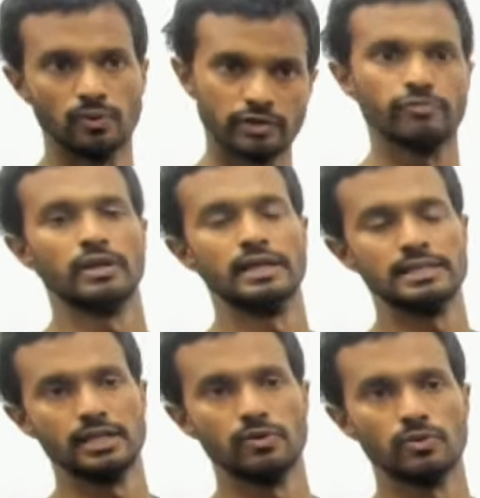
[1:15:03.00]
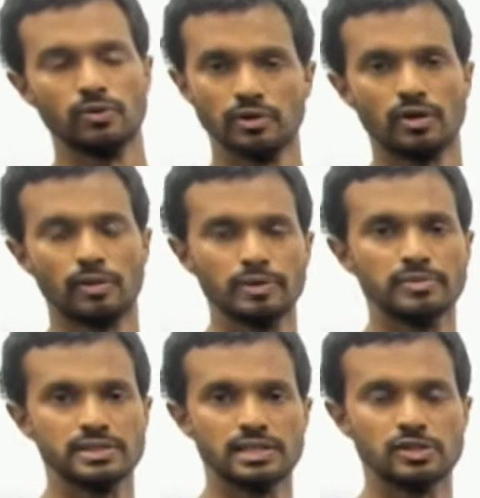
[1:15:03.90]
or if let's say you couldn't drop
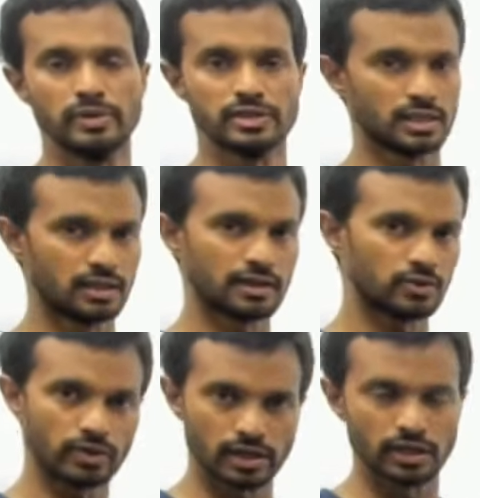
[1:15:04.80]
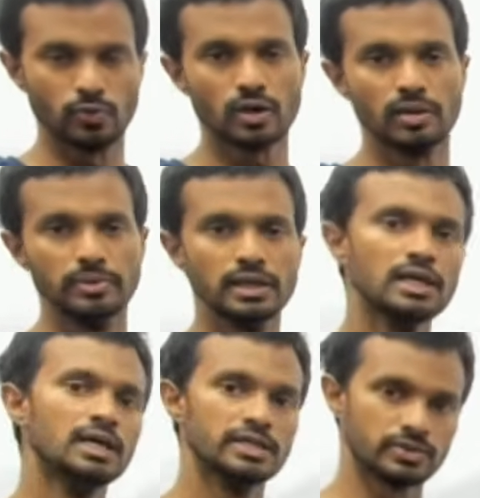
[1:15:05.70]
a message mentioning that you are a newcomer,
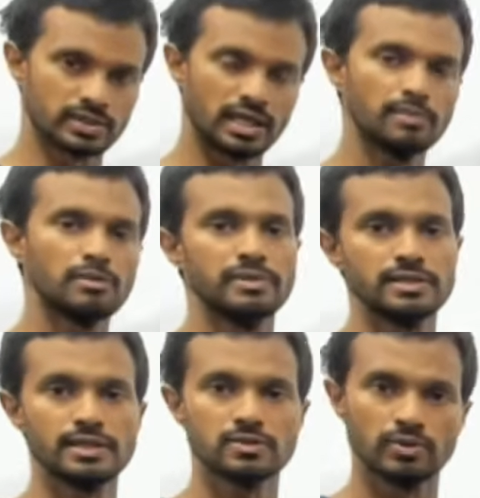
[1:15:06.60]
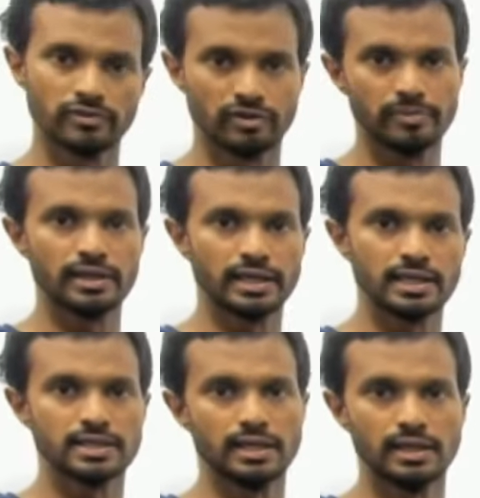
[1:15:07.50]
so send him a message, so he will be
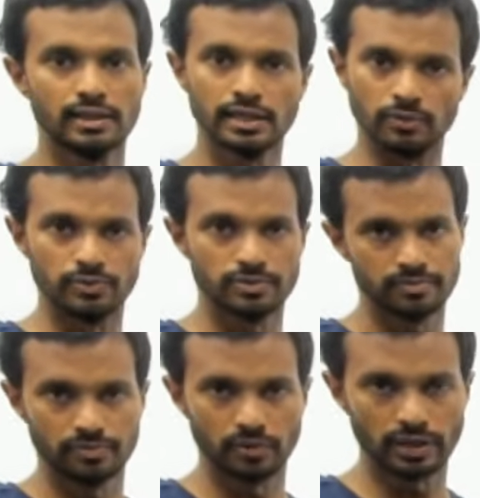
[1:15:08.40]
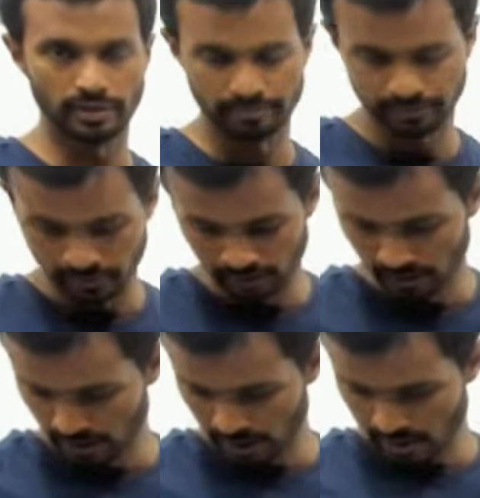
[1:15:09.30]
again sending the tutes. Okay.
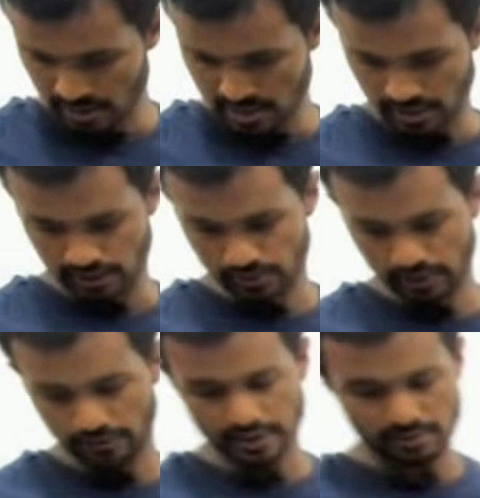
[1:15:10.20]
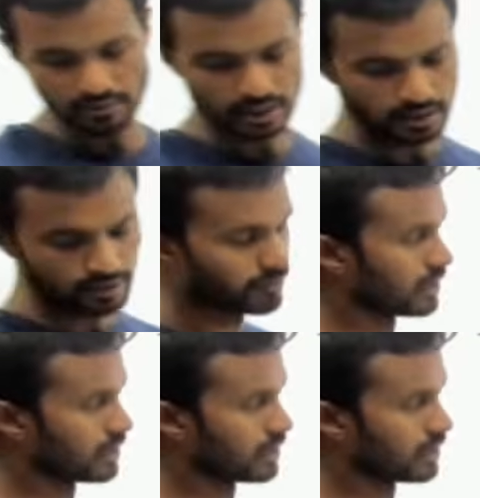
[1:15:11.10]
Okay, so the first one,